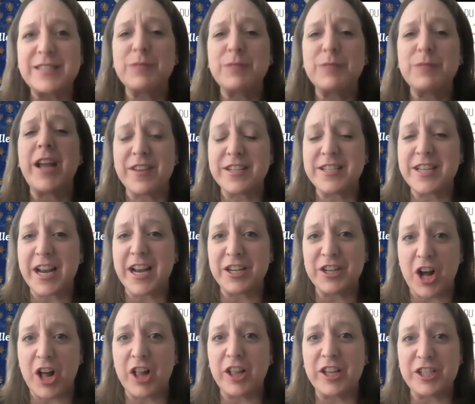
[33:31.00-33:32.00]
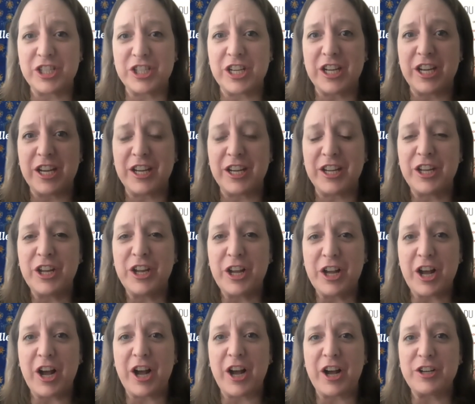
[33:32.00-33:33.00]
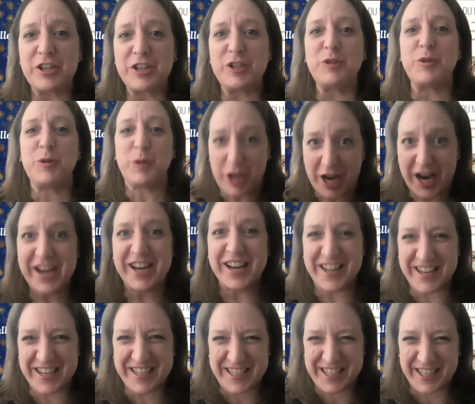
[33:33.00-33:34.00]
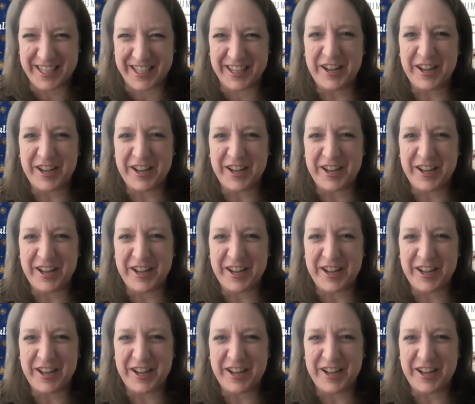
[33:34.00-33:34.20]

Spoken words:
have the technology to create it,